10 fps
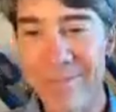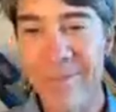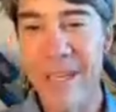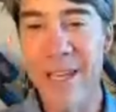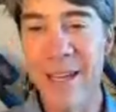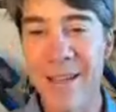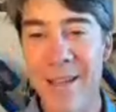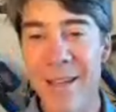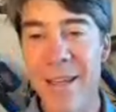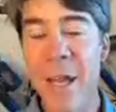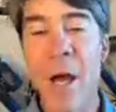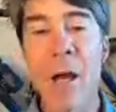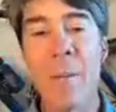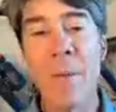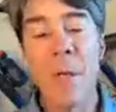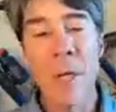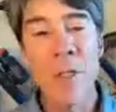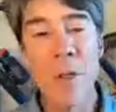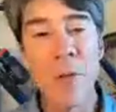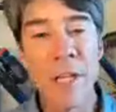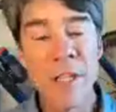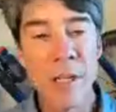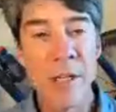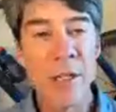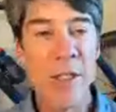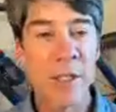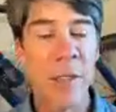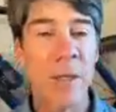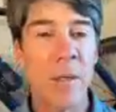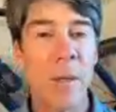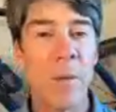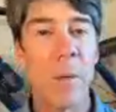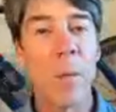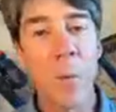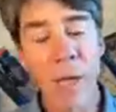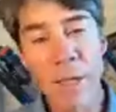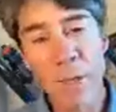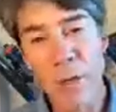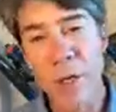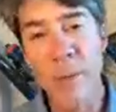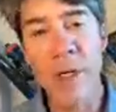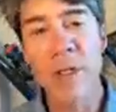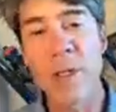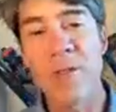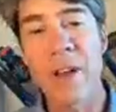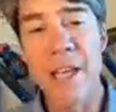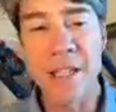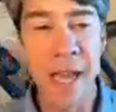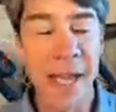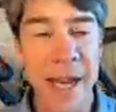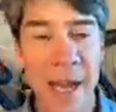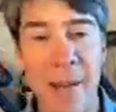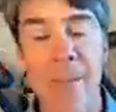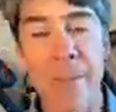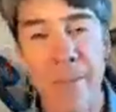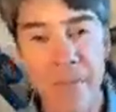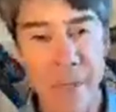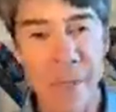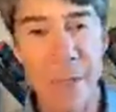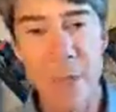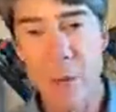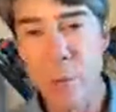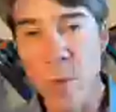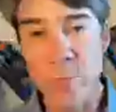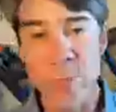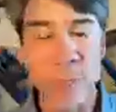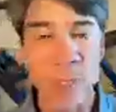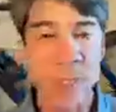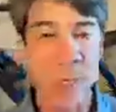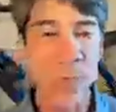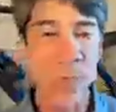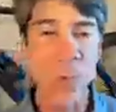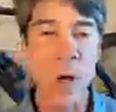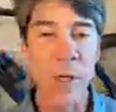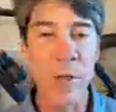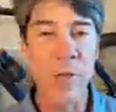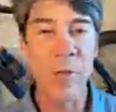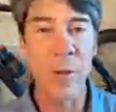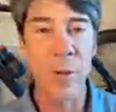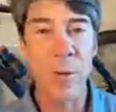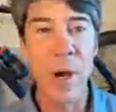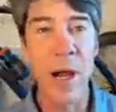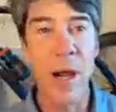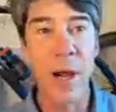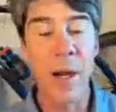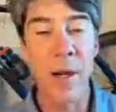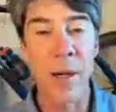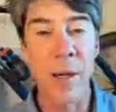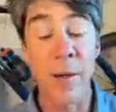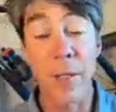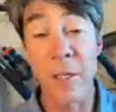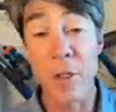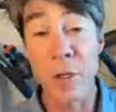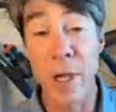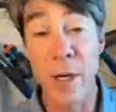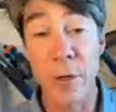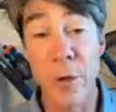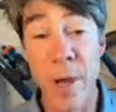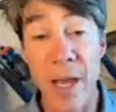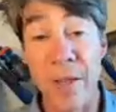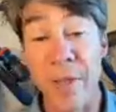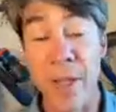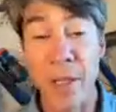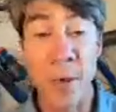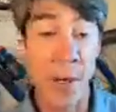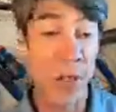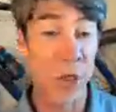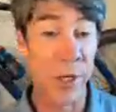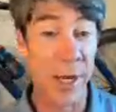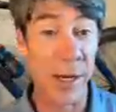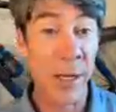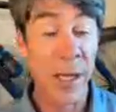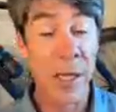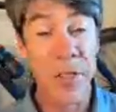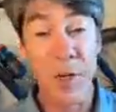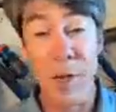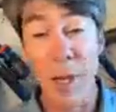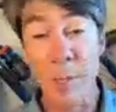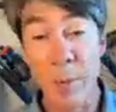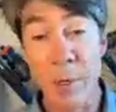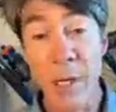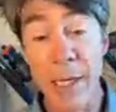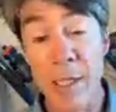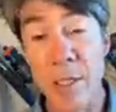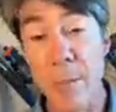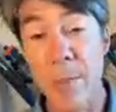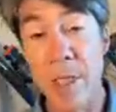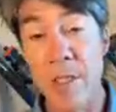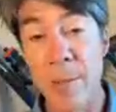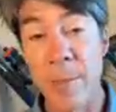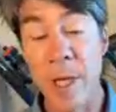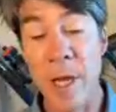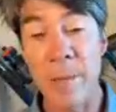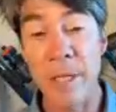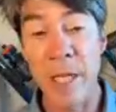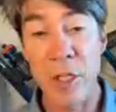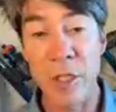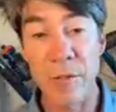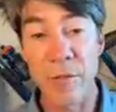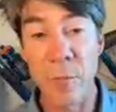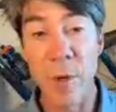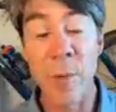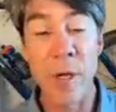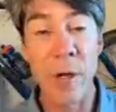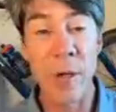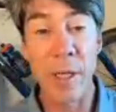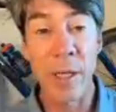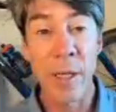Yeah. Um, so, listeners, when you come onto the FasCat app, uh, so what we do, we walk you through our essentially our new athlete questionnaire. It's our onboarding. It's a it's a combination of what we're calling